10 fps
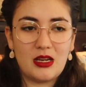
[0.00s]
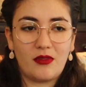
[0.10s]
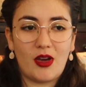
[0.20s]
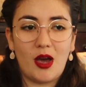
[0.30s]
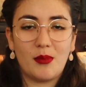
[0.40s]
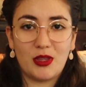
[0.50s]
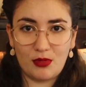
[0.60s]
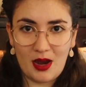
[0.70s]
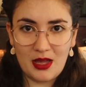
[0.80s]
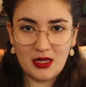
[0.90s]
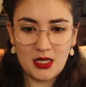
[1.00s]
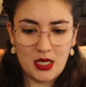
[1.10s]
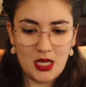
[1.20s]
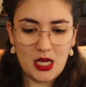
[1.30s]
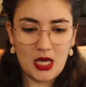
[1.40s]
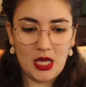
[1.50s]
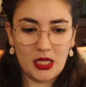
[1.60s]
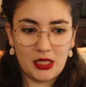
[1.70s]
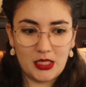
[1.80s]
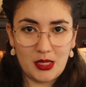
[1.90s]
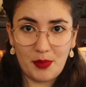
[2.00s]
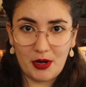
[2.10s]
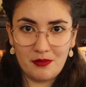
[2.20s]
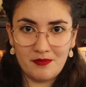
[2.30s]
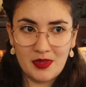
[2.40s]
I've got my thread, and the zipper.